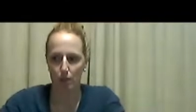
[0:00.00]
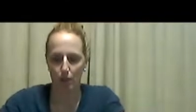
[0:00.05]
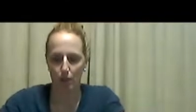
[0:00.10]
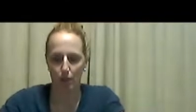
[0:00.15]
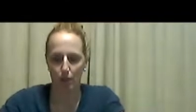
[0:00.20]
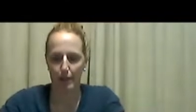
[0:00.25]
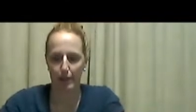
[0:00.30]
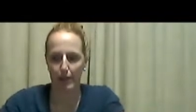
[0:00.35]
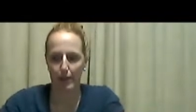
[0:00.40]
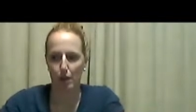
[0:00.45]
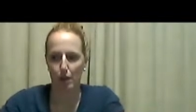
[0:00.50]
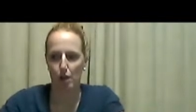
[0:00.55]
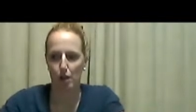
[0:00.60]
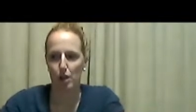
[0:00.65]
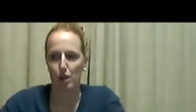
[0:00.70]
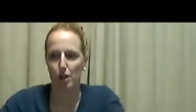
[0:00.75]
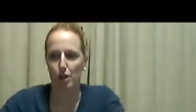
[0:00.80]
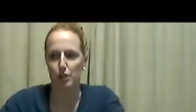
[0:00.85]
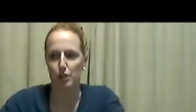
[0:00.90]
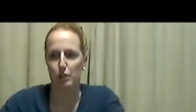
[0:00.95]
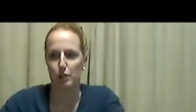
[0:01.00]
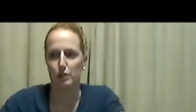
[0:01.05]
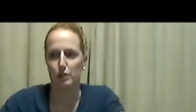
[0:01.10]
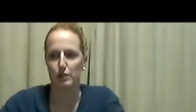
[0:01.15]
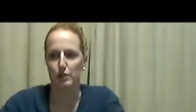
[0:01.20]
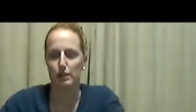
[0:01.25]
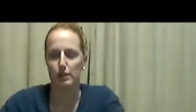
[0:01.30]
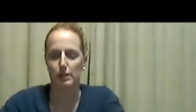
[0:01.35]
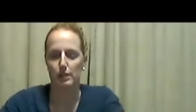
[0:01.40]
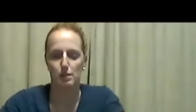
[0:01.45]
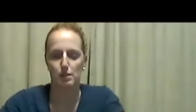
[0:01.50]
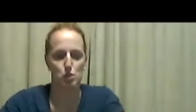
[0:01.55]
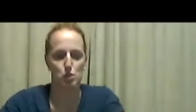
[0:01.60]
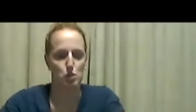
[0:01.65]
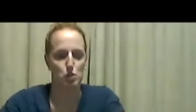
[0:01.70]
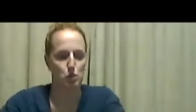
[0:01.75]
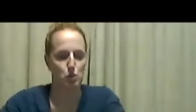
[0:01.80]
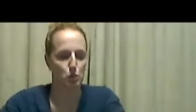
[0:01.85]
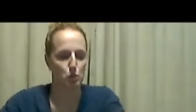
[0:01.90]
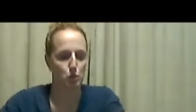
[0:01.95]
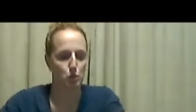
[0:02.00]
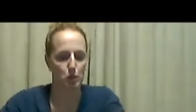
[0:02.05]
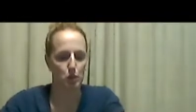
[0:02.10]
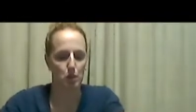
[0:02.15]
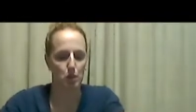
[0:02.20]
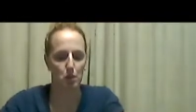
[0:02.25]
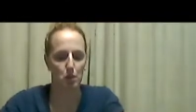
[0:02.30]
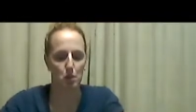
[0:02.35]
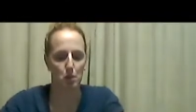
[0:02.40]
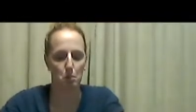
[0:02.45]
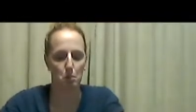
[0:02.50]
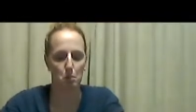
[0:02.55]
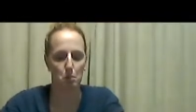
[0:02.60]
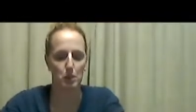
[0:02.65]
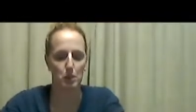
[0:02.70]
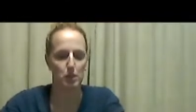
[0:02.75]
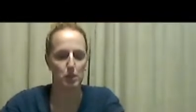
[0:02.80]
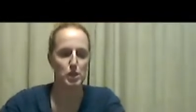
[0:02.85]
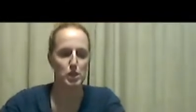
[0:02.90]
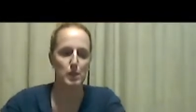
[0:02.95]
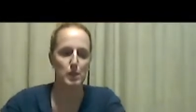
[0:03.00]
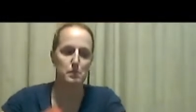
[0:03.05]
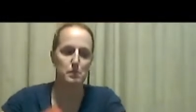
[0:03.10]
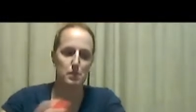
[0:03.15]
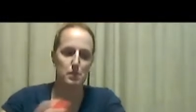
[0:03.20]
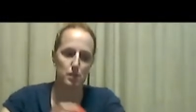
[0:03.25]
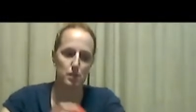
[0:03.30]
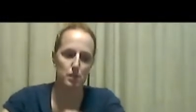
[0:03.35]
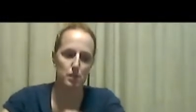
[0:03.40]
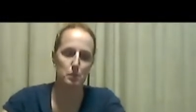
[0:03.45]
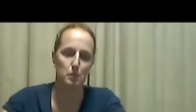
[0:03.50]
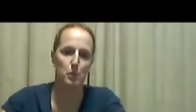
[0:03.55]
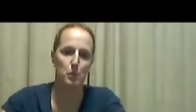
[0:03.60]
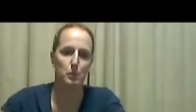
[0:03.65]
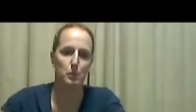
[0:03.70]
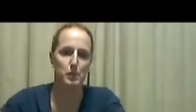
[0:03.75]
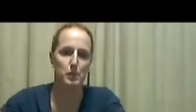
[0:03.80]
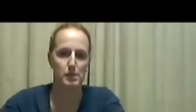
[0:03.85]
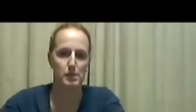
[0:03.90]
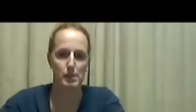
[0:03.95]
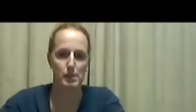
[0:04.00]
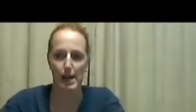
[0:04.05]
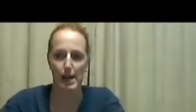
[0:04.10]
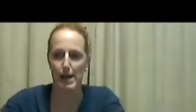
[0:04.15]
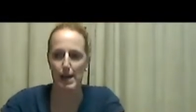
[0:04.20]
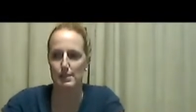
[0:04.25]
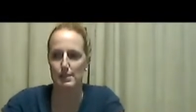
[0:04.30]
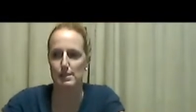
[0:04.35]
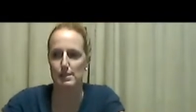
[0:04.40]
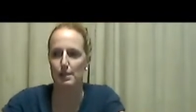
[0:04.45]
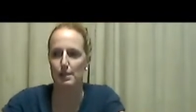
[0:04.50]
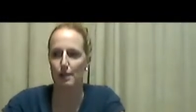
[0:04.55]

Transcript: they are using this to put the shapes into the appropriate slots,